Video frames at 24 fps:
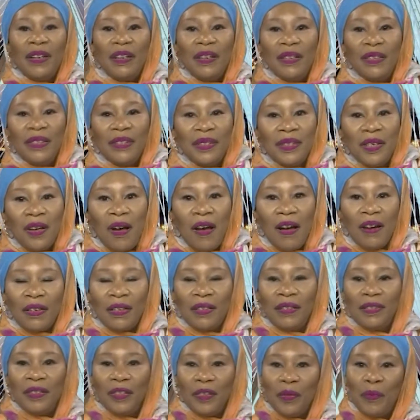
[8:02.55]
gonna talk
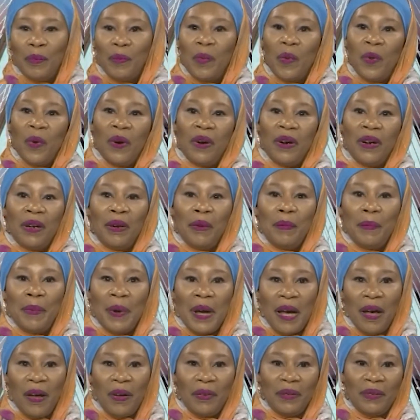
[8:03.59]
a little more
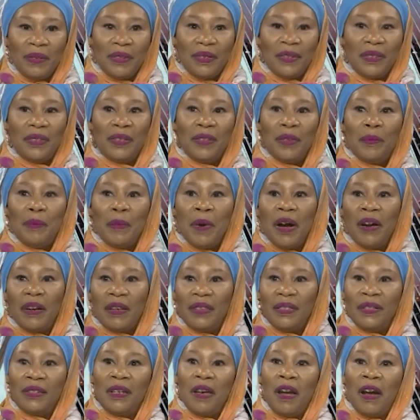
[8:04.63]
about the
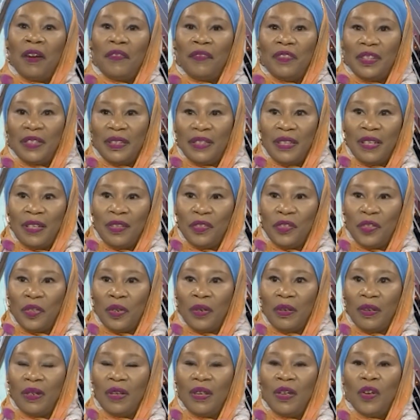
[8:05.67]
Marcus Garvey
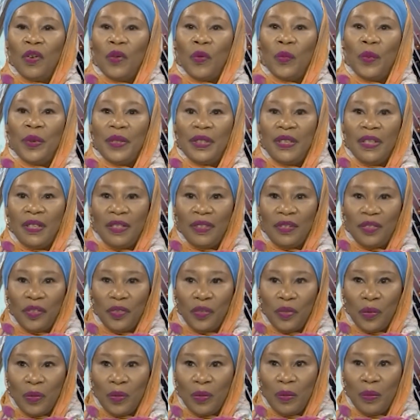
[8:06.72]
Center with these
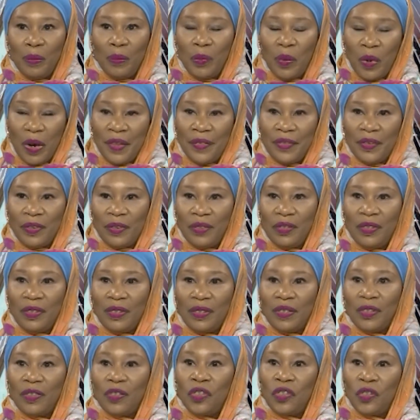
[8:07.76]
two brothers
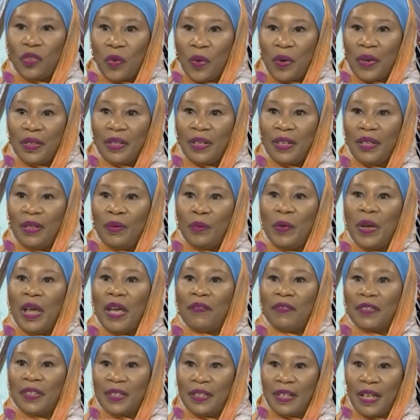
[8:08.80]
shortly. We
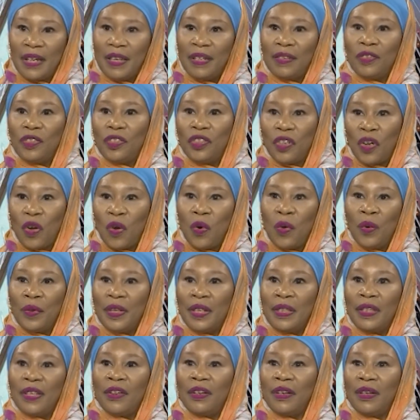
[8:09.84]
have a second show
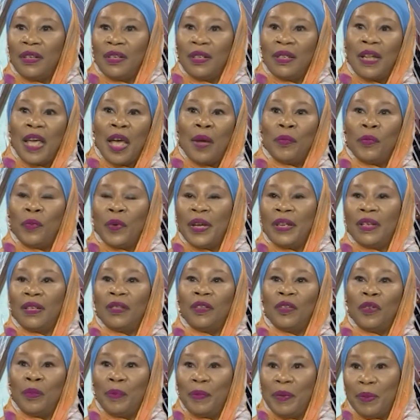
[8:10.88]
that they're gonna elaborate a
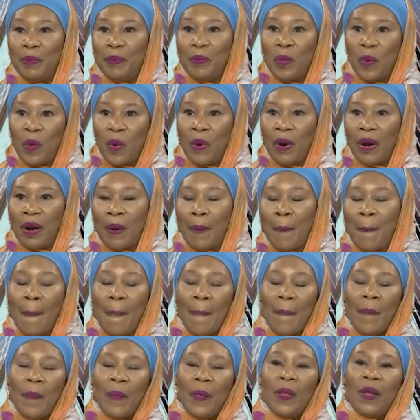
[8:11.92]
little bit more
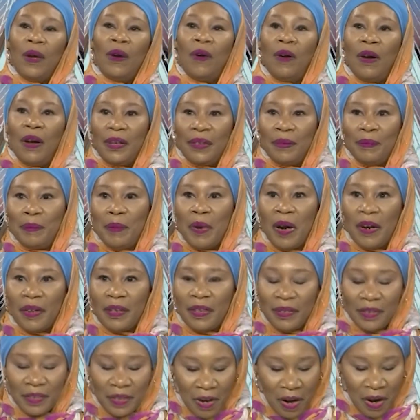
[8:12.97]
on
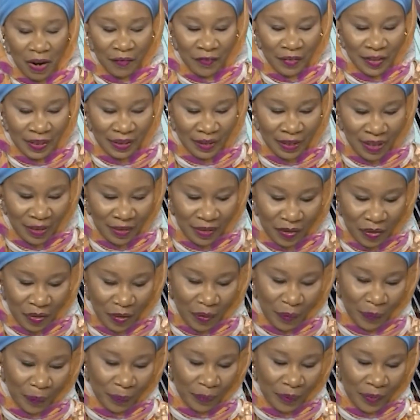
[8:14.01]
Marcus Garvey
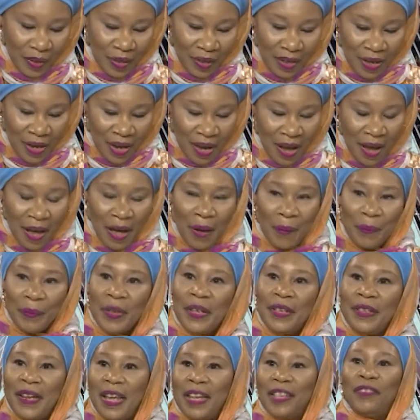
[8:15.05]
Center.
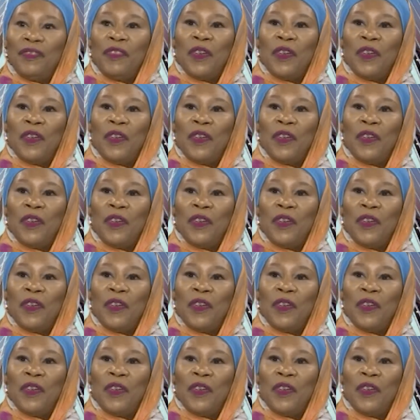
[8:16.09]
Next